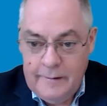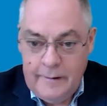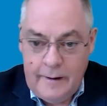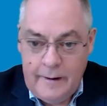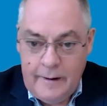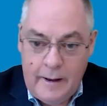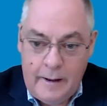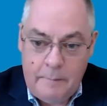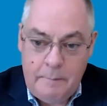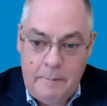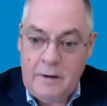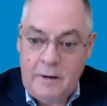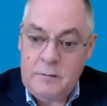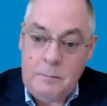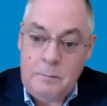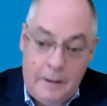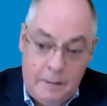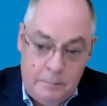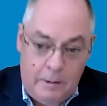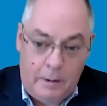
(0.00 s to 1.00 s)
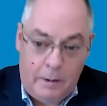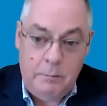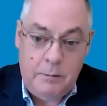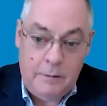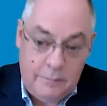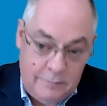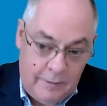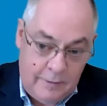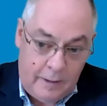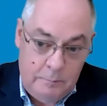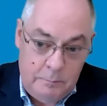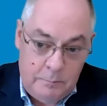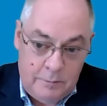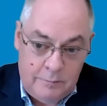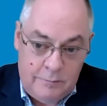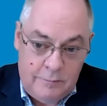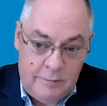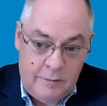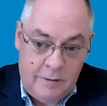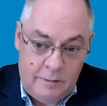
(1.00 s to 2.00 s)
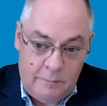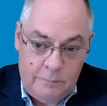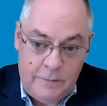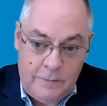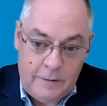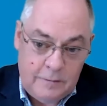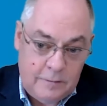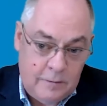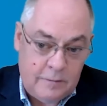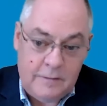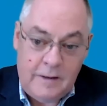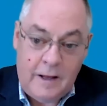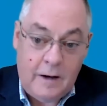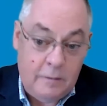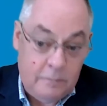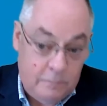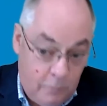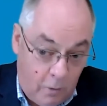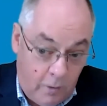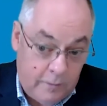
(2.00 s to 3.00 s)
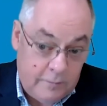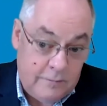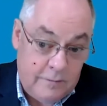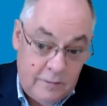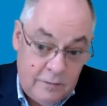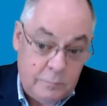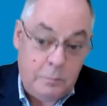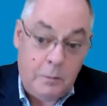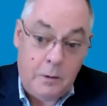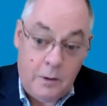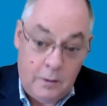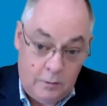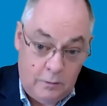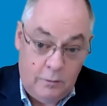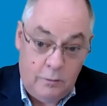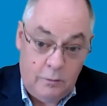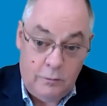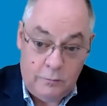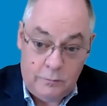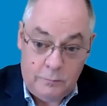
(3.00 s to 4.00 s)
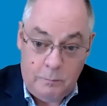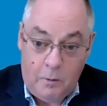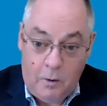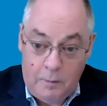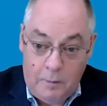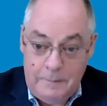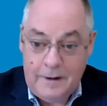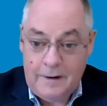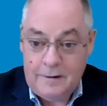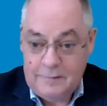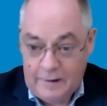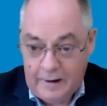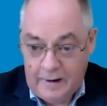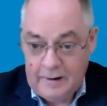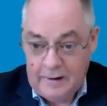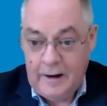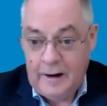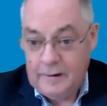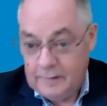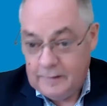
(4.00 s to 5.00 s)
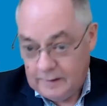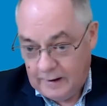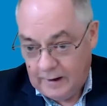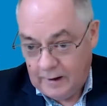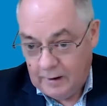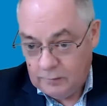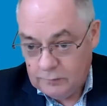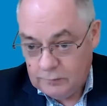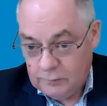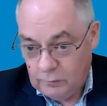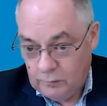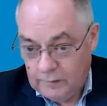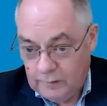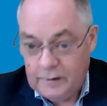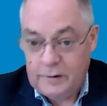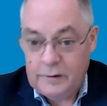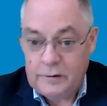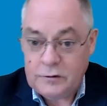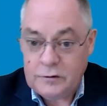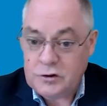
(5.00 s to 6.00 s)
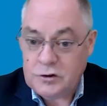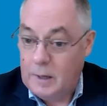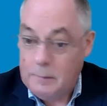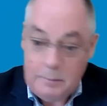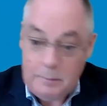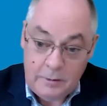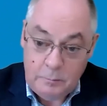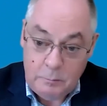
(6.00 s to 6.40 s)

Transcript: has made public statements to the effect that that advice is being used by Mayor Tate and the council in shaping the